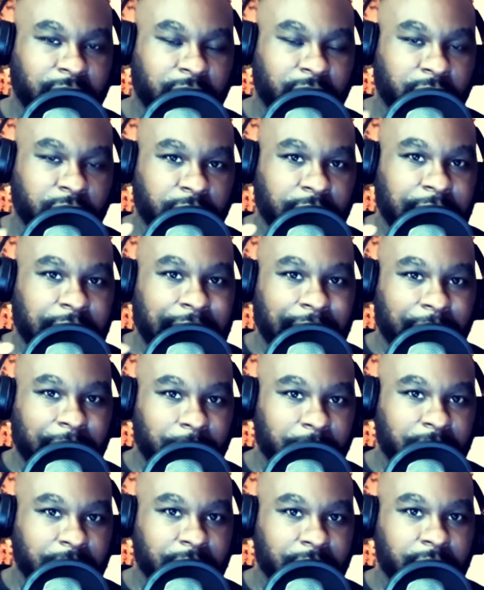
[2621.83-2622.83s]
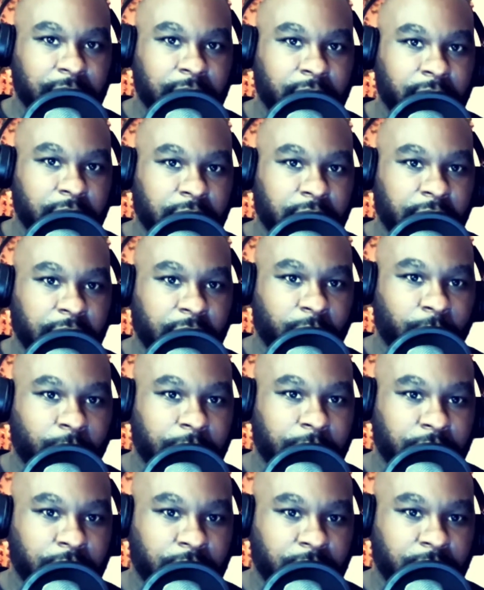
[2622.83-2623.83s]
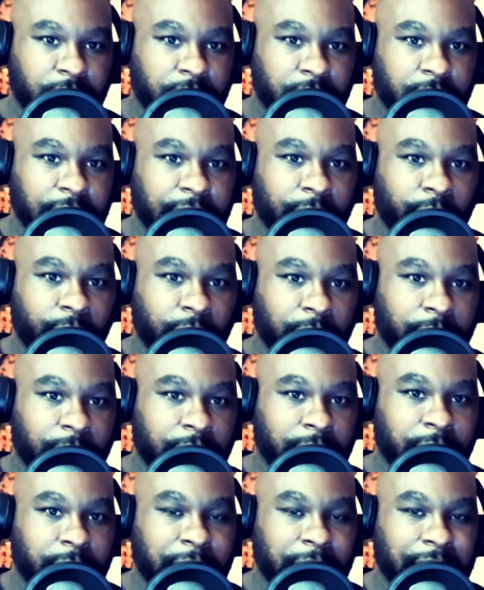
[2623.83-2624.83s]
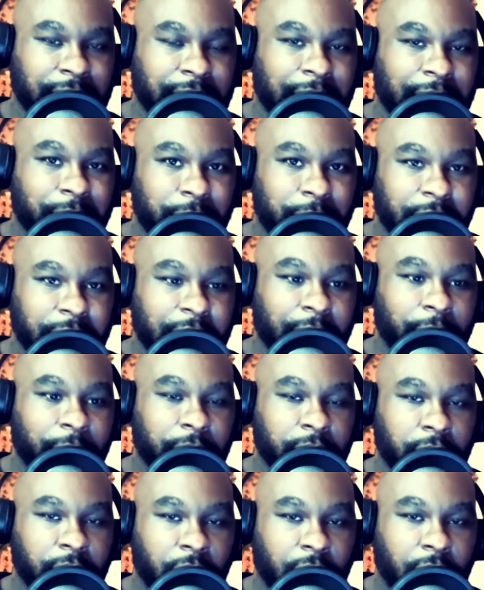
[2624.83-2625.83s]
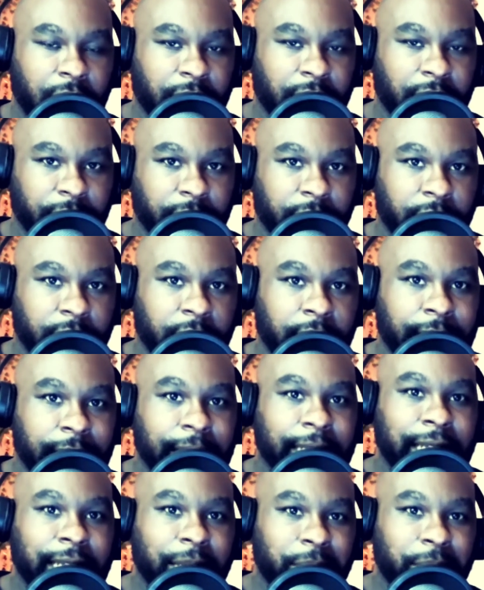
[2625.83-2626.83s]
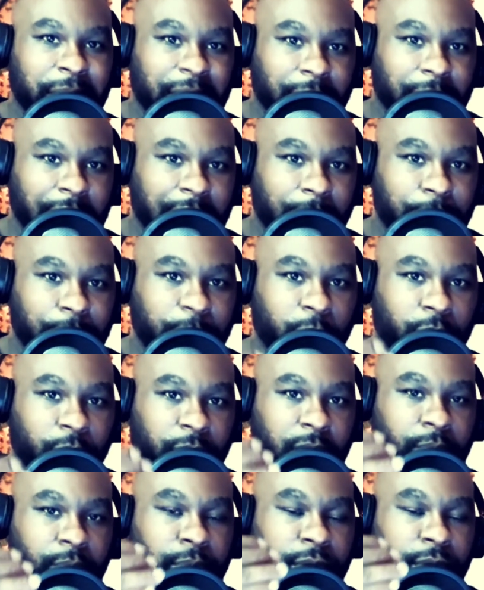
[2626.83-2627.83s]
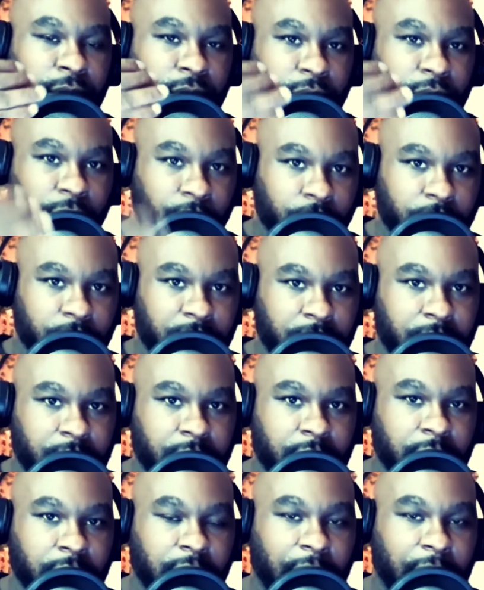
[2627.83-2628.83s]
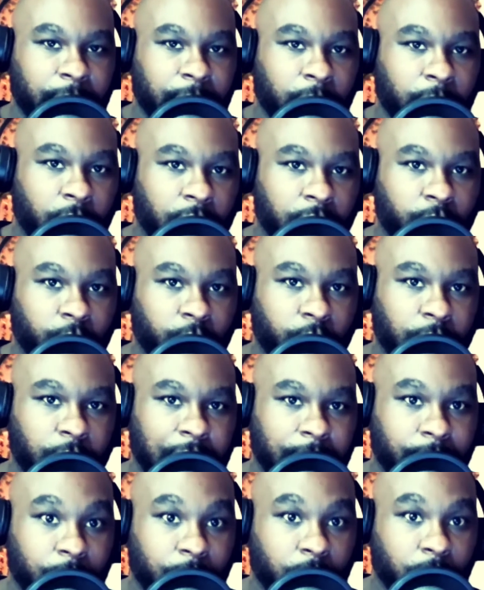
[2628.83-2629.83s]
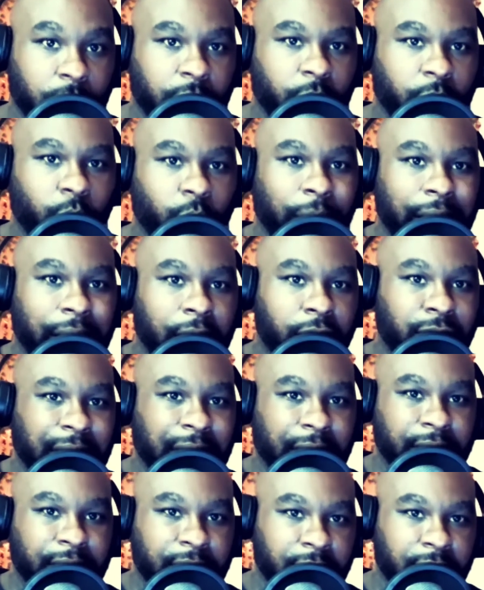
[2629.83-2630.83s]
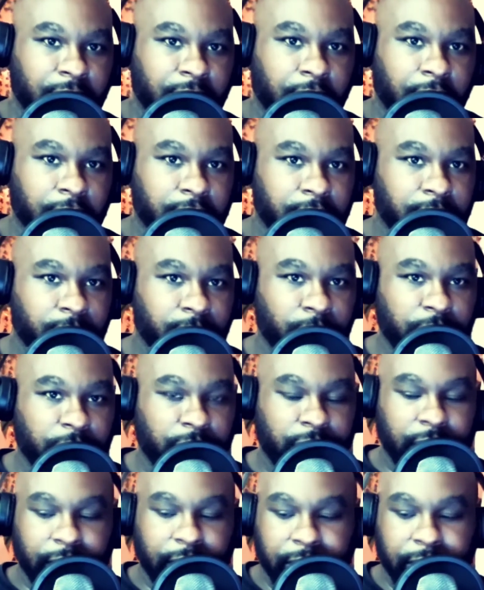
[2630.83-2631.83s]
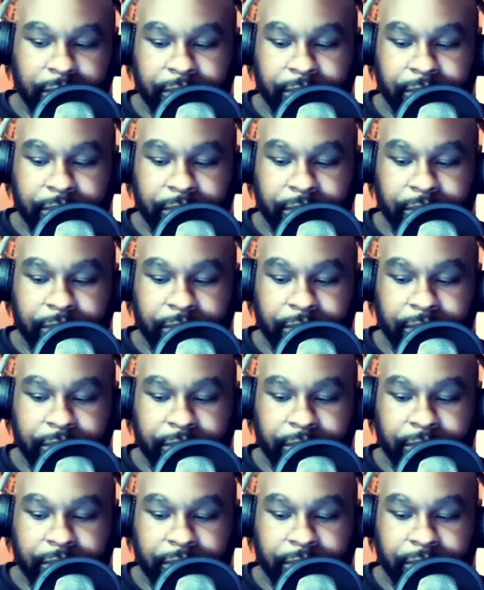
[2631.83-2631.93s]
certain element to the equation that a woman may not be able to offer, that may help you to produce a more well-rounded adult. What do you think?